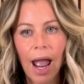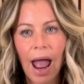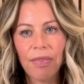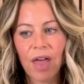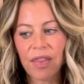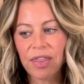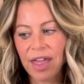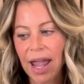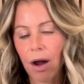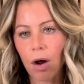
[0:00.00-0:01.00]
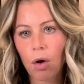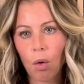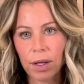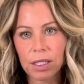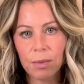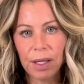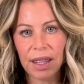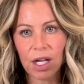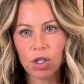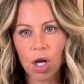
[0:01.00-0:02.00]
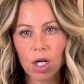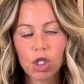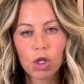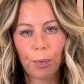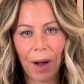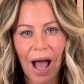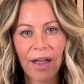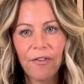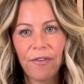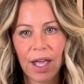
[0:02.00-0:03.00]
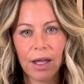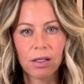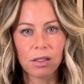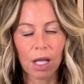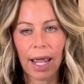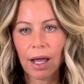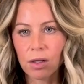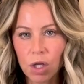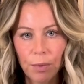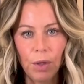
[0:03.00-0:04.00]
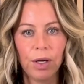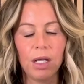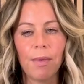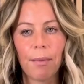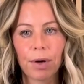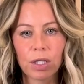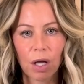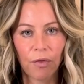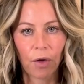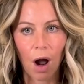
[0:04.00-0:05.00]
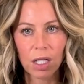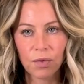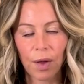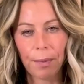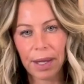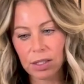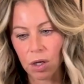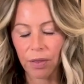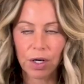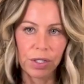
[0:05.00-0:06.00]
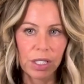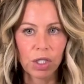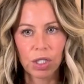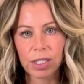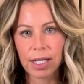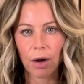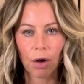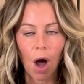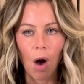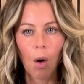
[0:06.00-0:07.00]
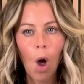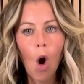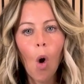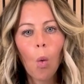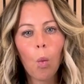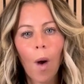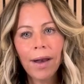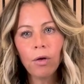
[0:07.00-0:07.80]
and that they are going to be then judged by fans and community members of CrossFit based on their decision to stay or go, when